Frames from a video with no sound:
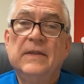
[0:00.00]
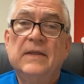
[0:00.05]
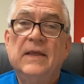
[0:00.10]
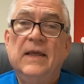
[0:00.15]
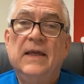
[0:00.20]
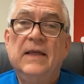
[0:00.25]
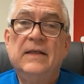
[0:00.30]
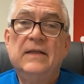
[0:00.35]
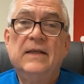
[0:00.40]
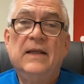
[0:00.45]

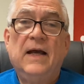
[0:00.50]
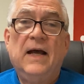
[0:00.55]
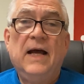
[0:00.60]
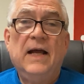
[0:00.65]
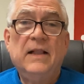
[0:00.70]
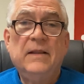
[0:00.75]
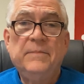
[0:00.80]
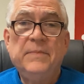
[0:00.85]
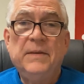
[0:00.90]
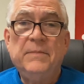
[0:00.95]
And
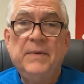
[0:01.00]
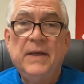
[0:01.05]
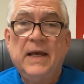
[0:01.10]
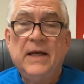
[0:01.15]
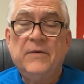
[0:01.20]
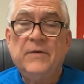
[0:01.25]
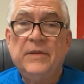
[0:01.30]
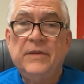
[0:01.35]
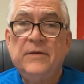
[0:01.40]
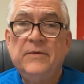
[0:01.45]
I'll be back
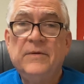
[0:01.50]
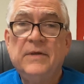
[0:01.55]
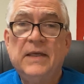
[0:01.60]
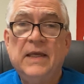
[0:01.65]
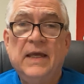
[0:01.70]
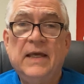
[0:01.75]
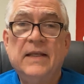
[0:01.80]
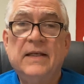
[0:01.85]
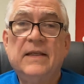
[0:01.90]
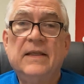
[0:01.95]
with you
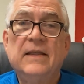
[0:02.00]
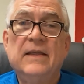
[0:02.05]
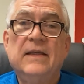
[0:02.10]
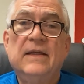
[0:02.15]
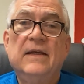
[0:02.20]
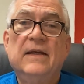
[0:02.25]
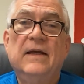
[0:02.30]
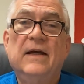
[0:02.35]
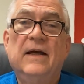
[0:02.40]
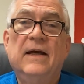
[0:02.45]
again
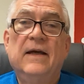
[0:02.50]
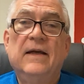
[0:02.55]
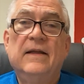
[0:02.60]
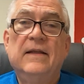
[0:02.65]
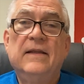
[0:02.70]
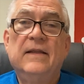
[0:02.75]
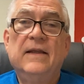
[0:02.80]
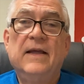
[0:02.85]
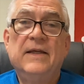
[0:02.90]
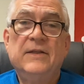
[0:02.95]

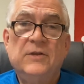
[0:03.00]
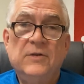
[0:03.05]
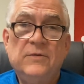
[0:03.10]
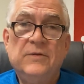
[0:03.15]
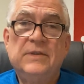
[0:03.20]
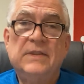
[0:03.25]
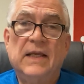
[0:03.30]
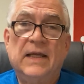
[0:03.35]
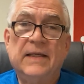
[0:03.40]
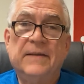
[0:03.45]
on
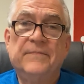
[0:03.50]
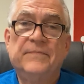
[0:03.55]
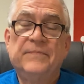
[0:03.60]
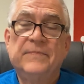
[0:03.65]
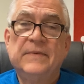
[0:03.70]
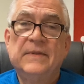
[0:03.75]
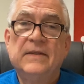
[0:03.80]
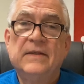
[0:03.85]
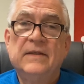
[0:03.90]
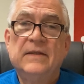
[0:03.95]
Tuesday.
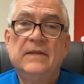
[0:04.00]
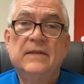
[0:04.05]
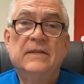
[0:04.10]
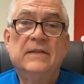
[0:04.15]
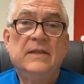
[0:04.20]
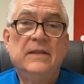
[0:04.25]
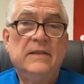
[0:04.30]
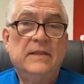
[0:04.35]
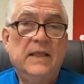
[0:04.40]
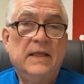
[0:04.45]

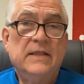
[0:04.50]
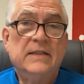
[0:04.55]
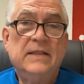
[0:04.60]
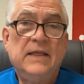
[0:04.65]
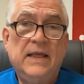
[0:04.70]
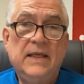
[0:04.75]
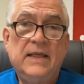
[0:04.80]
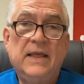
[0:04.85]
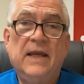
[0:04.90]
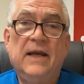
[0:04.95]
Until then,
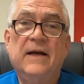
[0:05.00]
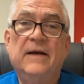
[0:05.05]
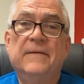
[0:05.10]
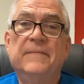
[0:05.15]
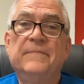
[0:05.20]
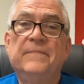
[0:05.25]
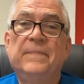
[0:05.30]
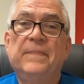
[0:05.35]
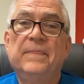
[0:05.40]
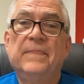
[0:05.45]
take care.
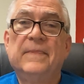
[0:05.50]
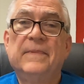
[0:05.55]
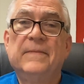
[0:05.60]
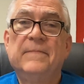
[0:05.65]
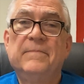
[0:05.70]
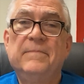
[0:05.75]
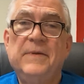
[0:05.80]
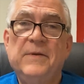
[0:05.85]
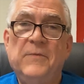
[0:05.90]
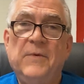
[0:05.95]

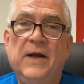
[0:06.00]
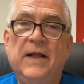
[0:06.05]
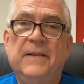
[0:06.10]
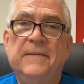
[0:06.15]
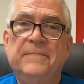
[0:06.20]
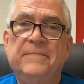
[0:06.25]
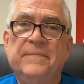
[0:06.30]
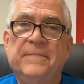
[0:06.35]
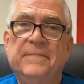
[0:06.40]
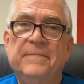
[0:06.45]
Be well.
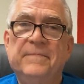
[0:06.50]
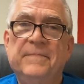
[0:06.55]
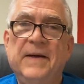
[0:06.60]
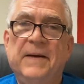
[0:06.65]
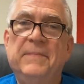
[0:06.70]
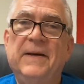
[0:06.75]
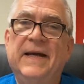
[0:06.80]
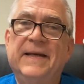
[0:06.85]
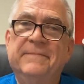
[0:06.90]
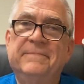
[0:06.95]

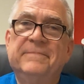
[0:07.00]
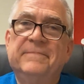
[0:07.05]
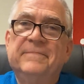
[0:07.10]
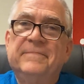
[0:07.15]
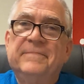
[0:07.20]
Bye-bye.